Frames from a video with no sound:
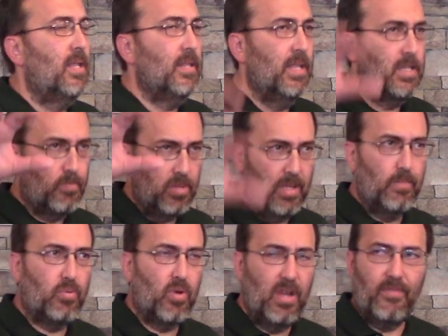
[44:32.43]
Let's
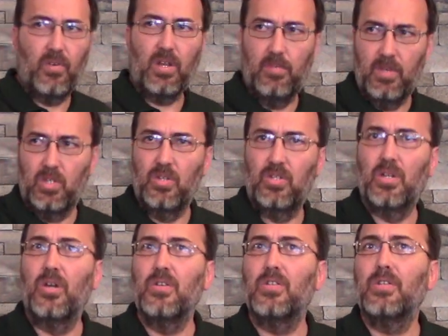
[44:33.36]
pray for Commission
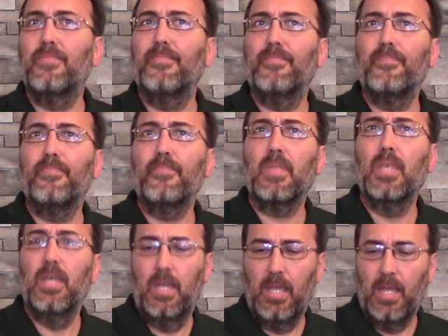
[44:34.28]
Church,
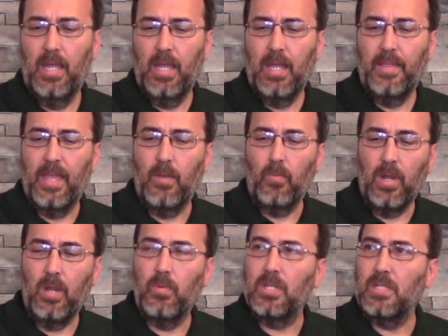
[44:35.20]
that
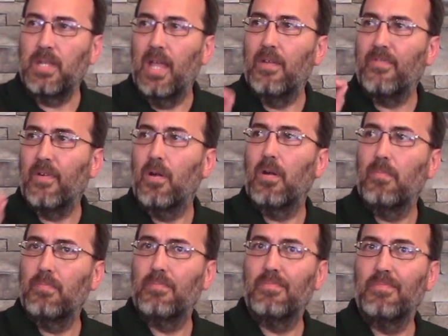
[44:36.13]
we would stand
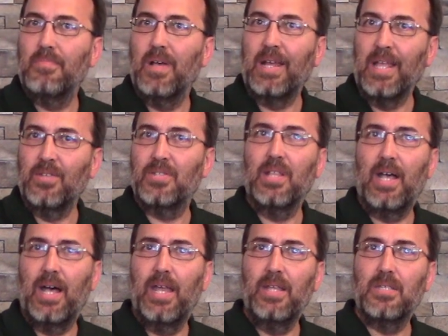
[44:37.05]
firm against the
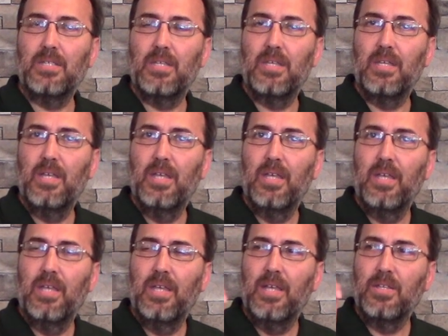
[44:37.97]
lies,
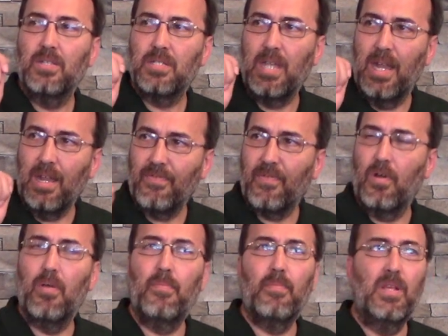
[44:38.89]
standing
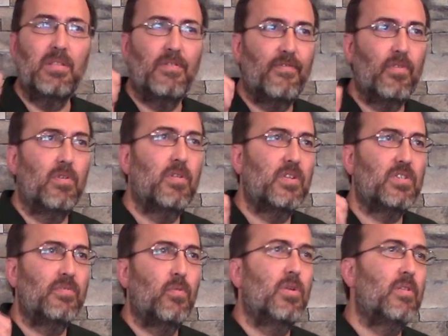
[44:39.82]
firm in the
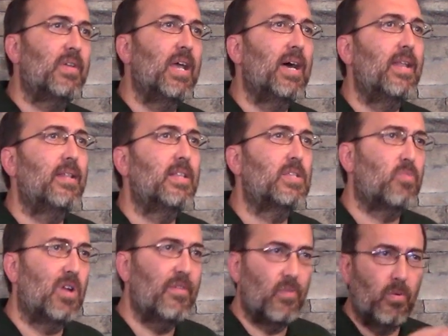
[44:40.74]
fullness of the will of God. Let's
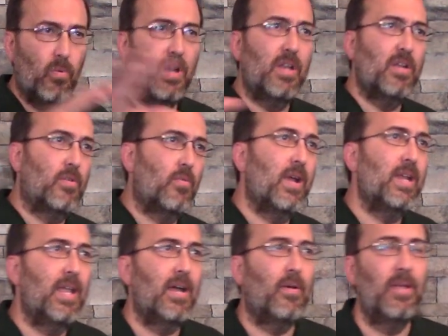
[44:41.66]
pray for one another
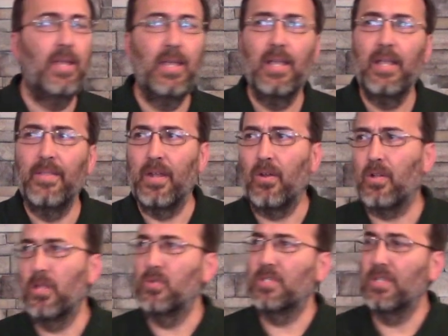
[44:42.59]
right now, and then I'll
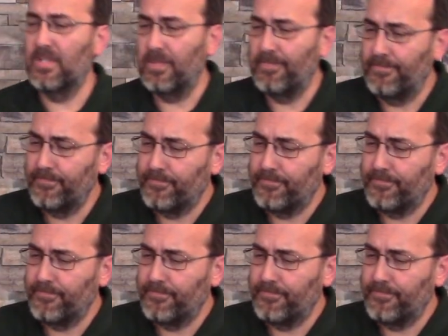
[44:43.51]
close us.